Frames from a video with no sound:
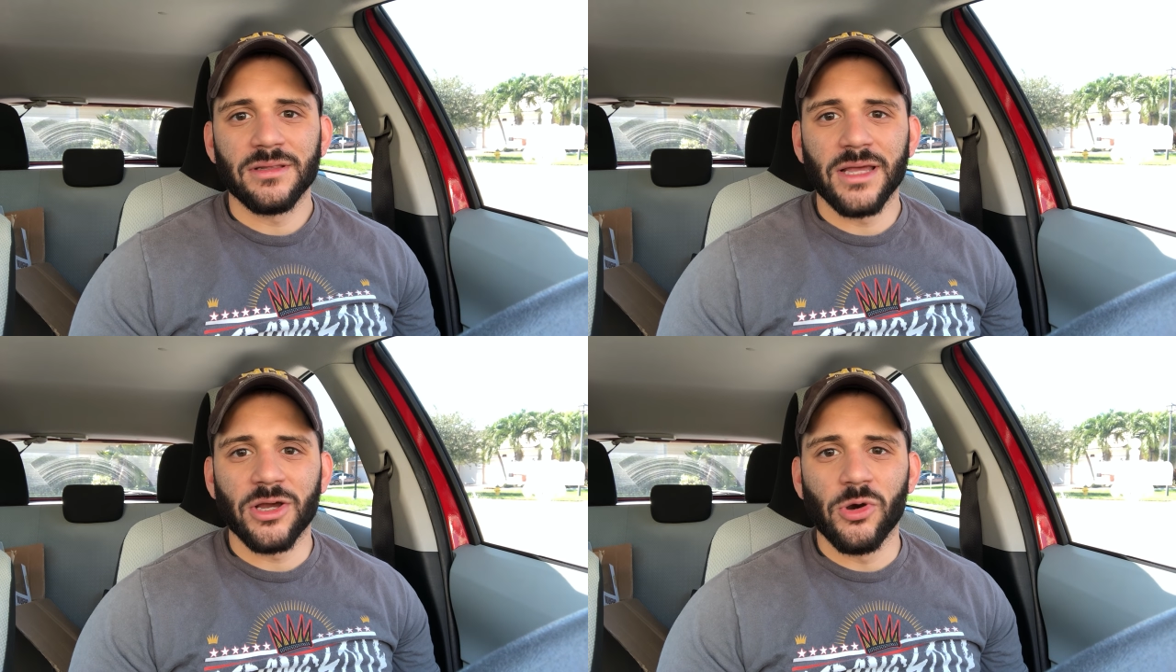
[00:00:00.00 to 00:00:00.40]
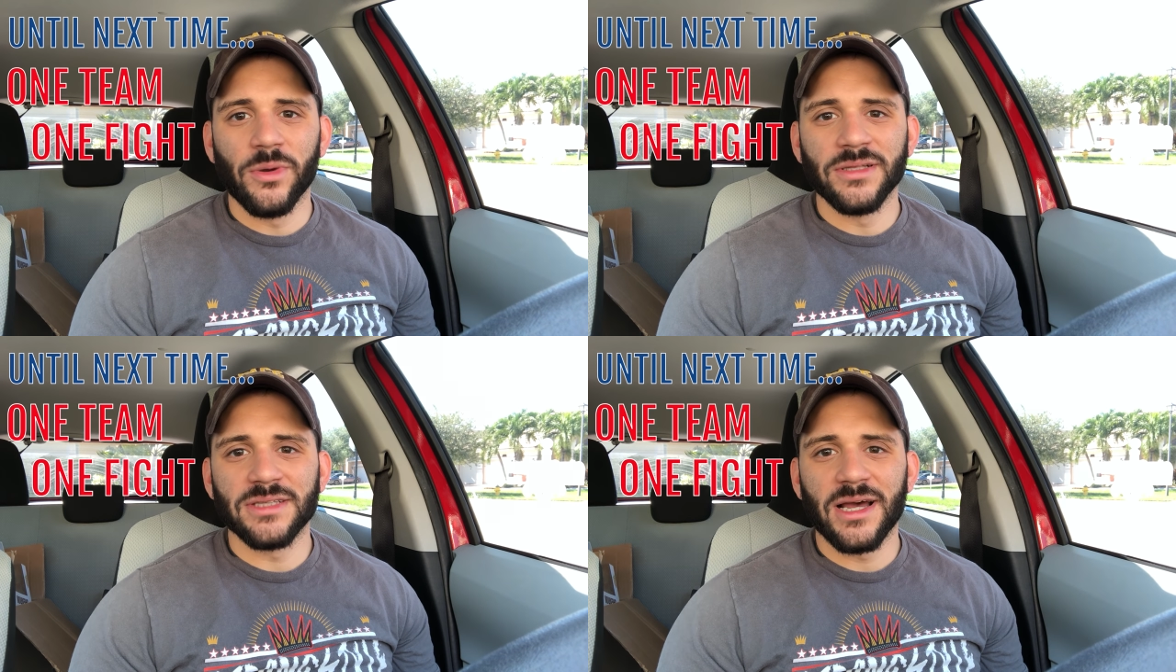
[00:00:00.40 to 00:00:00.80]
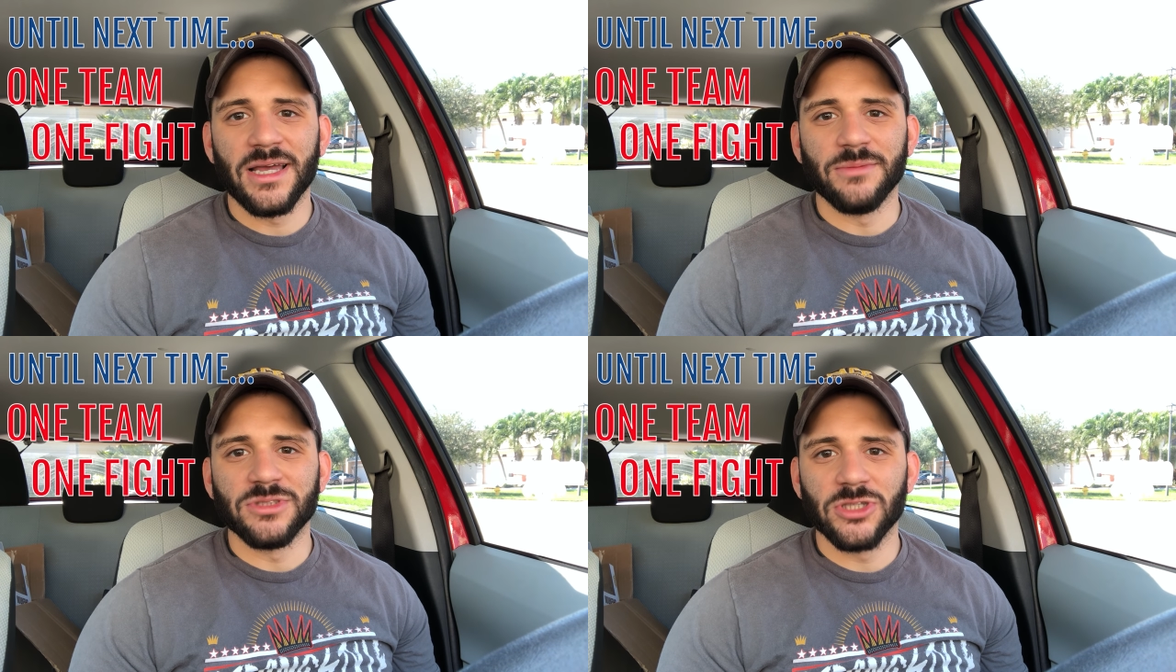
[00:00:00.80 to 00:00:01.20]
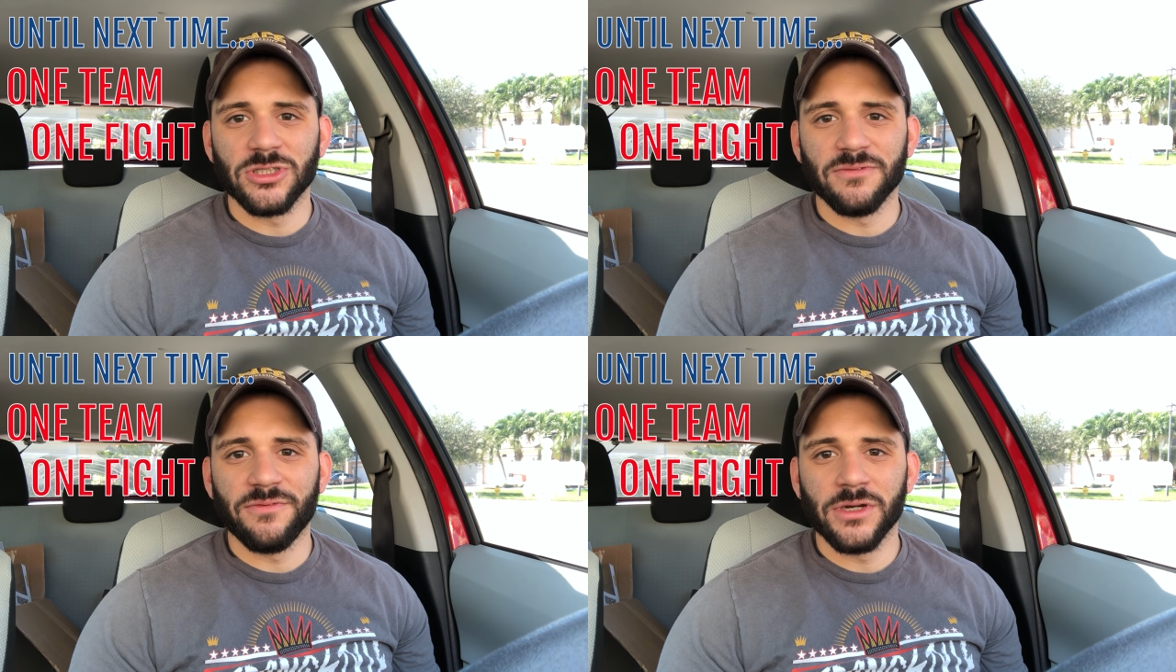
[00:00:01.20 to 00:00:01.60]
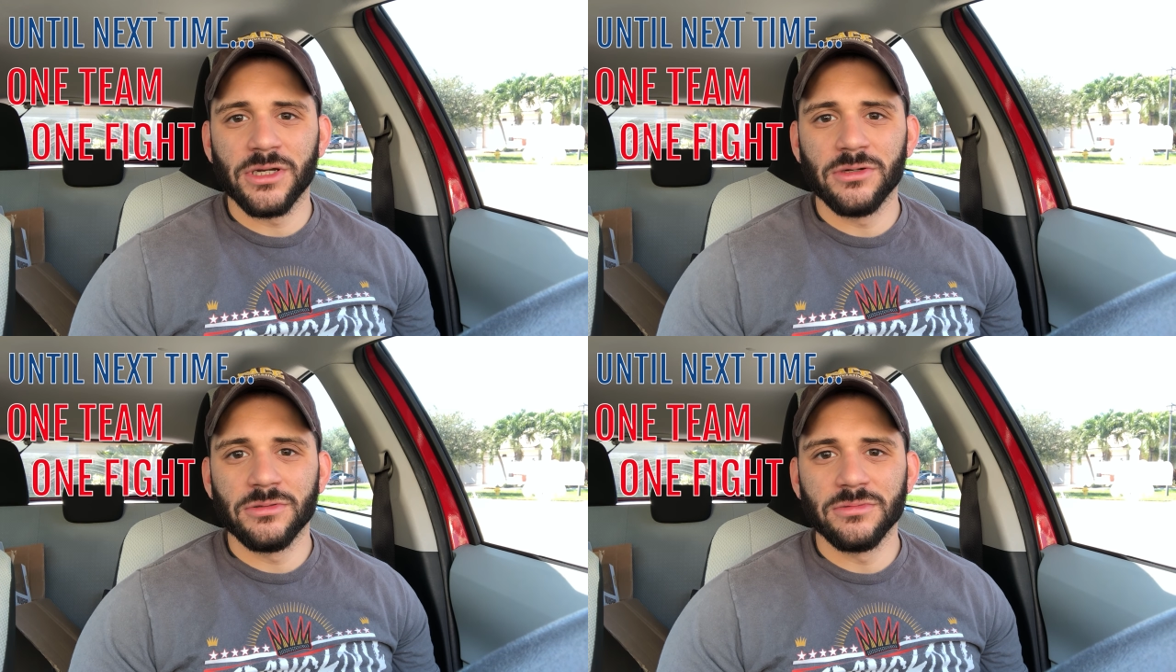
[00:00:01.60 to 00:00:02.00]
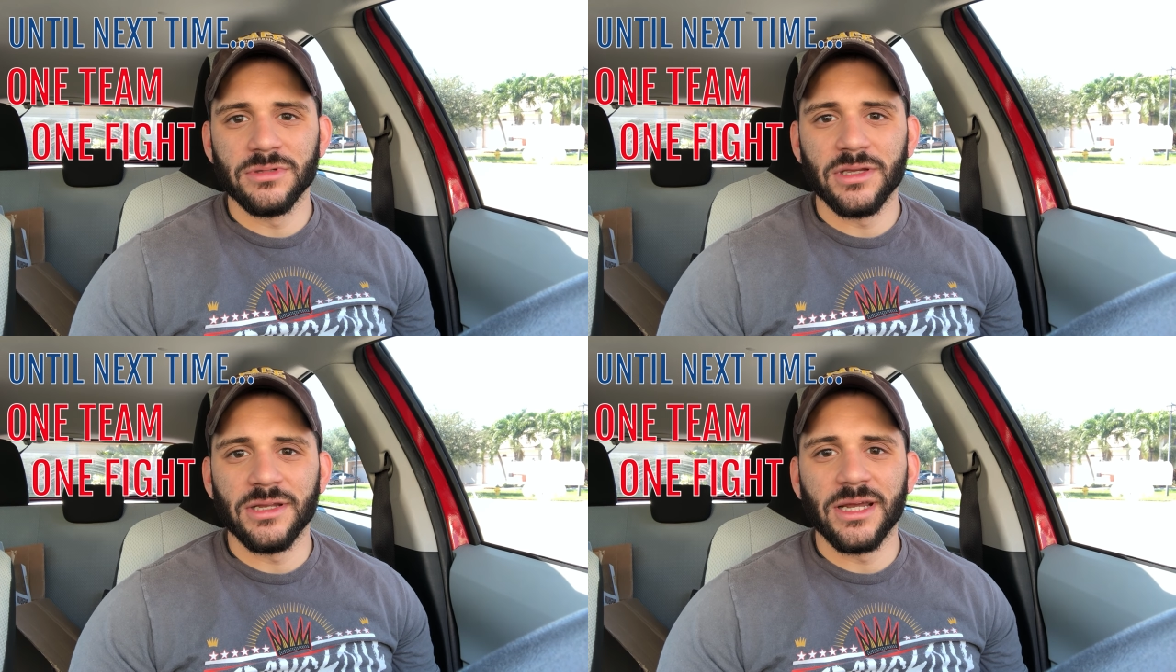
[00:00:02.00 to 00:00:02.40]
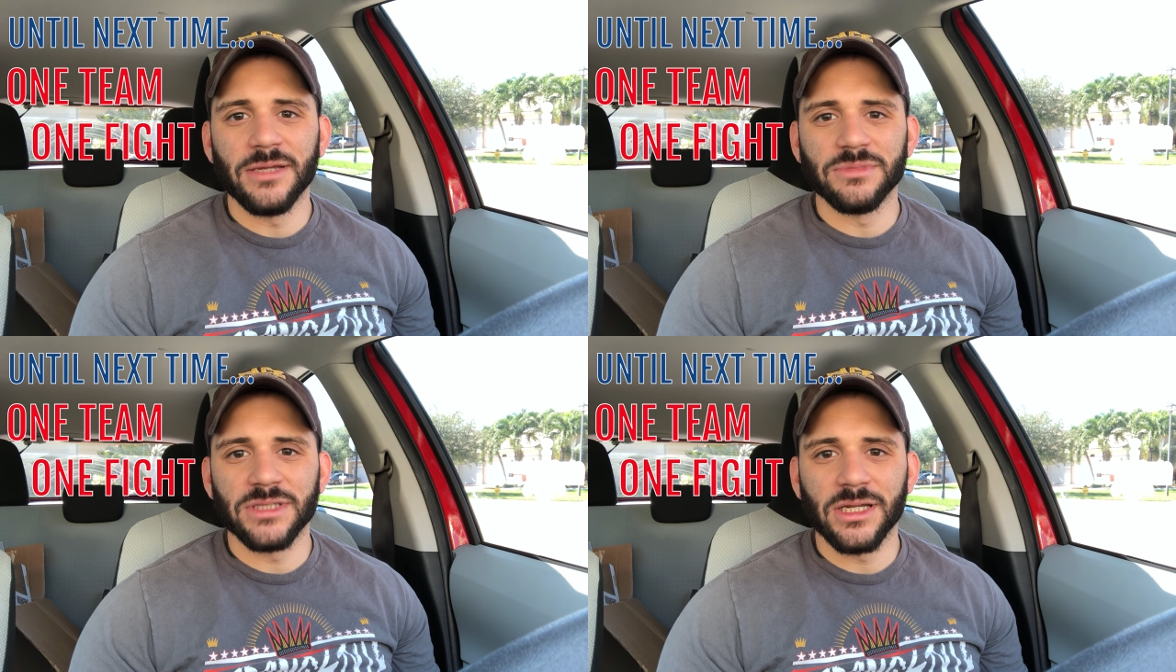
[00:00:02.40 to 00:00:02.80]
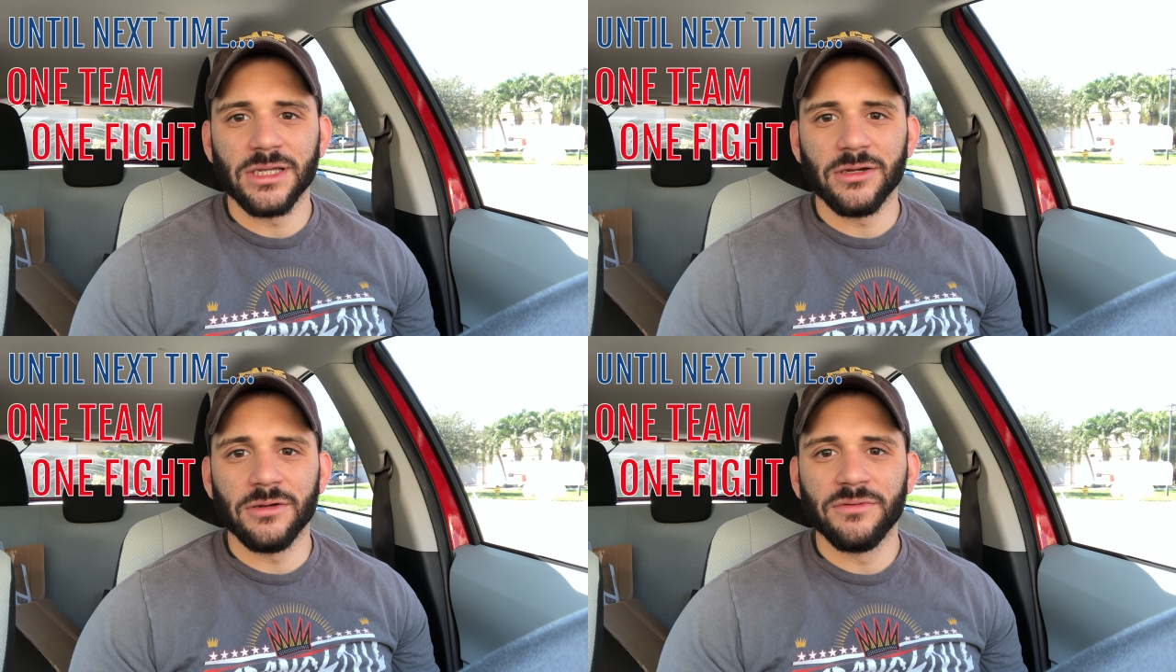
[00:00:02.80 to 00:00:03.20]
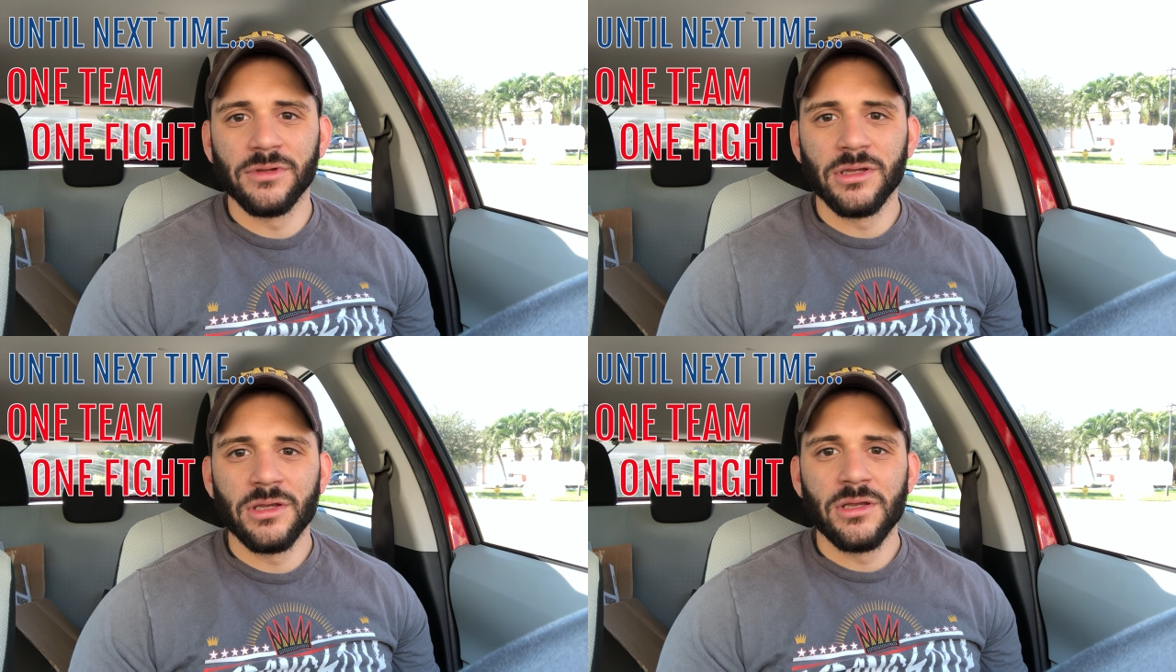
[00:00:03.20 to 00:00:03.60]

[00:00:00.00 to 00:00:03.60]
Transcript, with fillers: Like always, I am Sergeant Funko, and I am signing off.